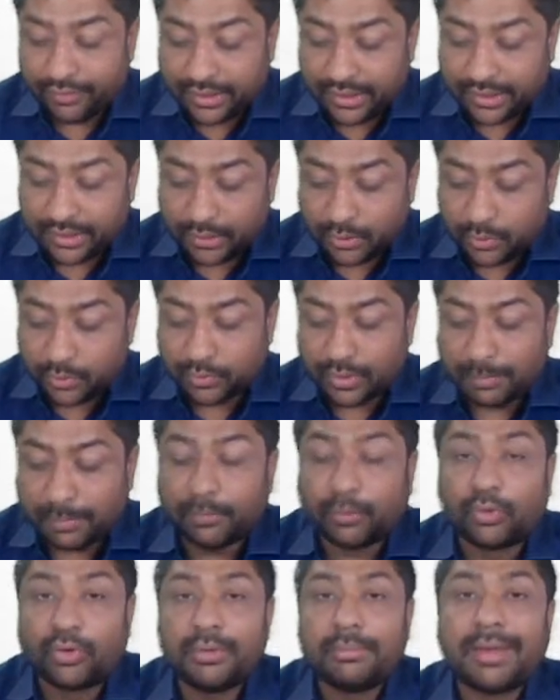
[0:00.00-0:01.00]
we do a
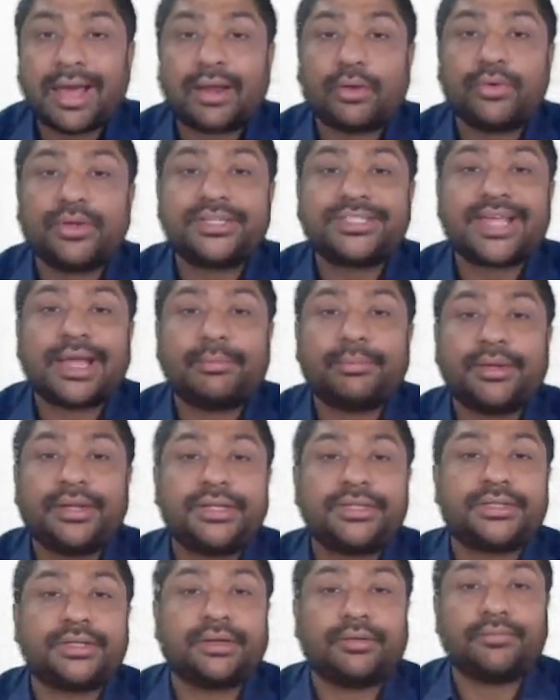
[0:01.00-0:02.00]
bone marrow
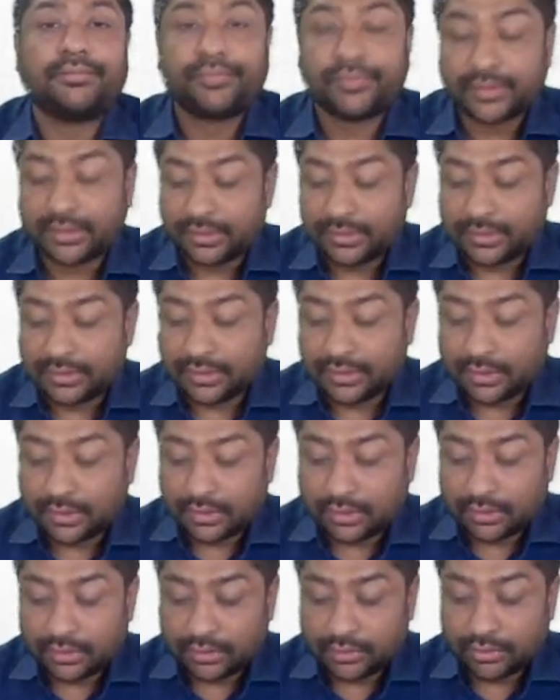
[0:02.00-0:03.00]
examination,
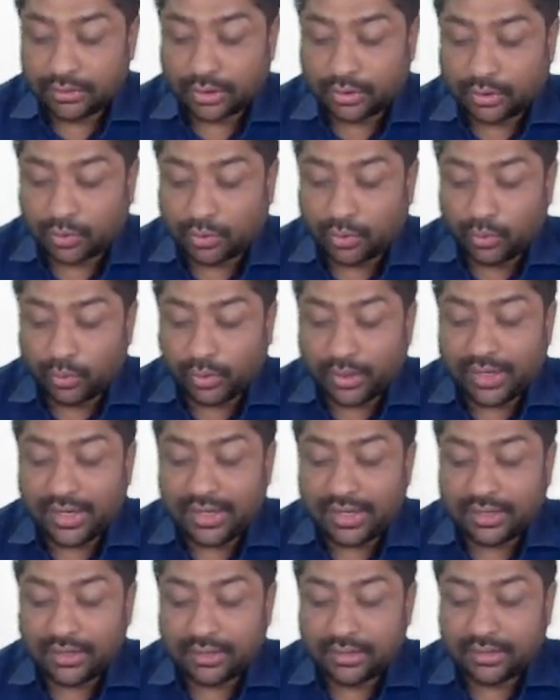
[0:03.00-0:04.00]
the
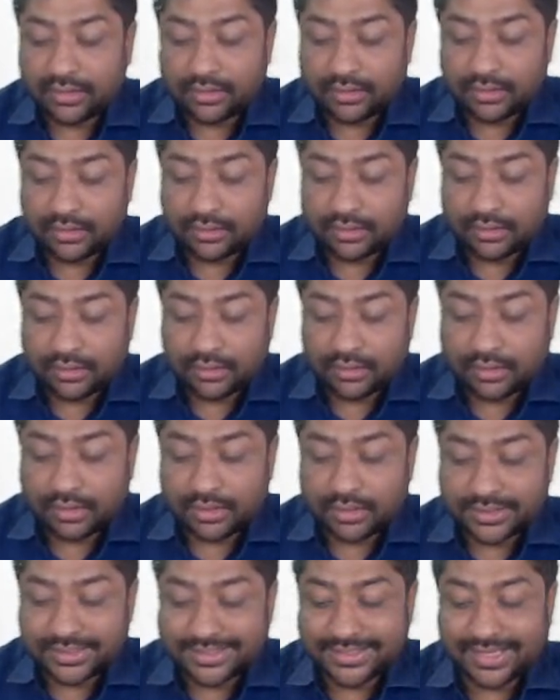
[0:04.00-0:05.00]
clonal
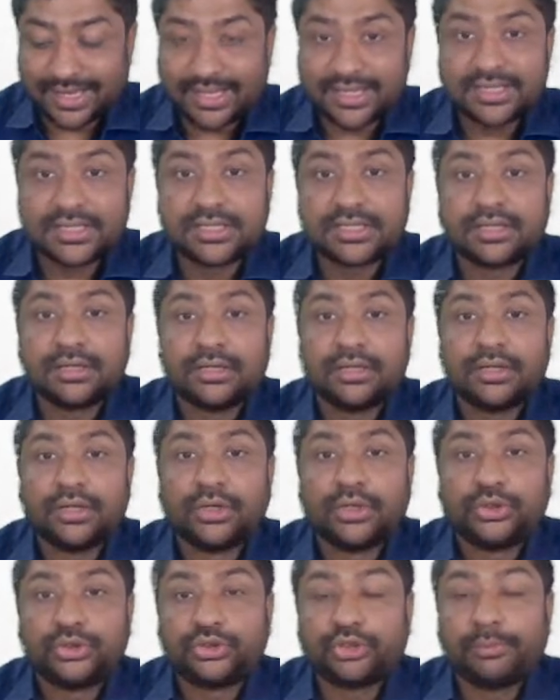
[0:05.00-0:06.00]
cells
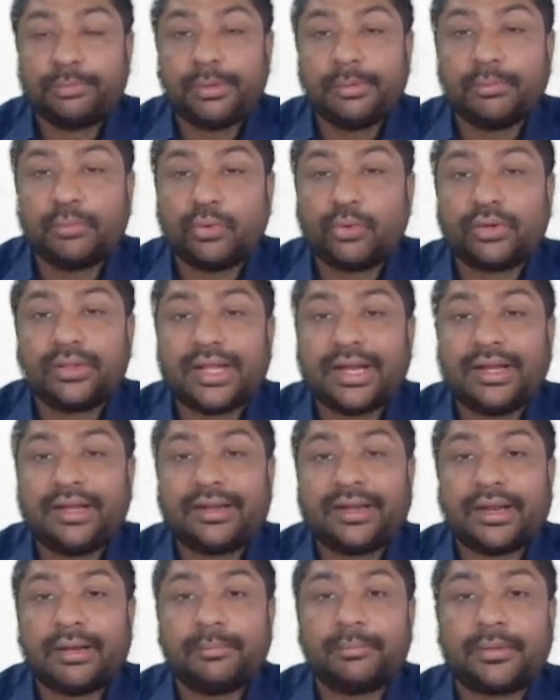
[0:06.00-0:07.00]
should be more than
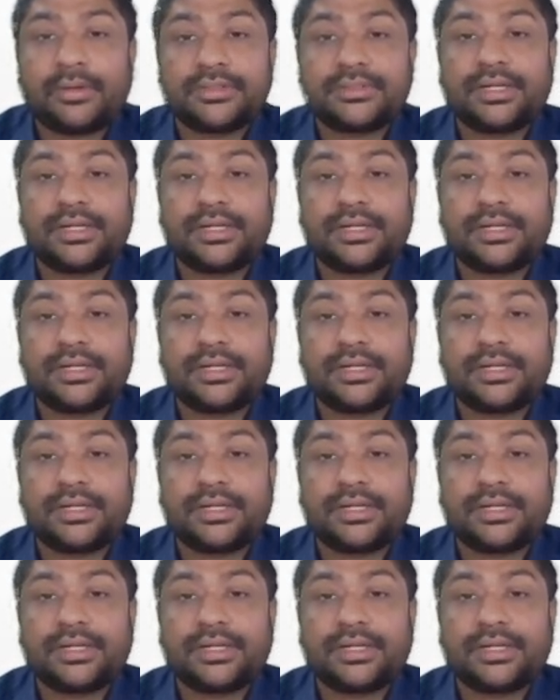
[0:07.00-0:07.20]
10%.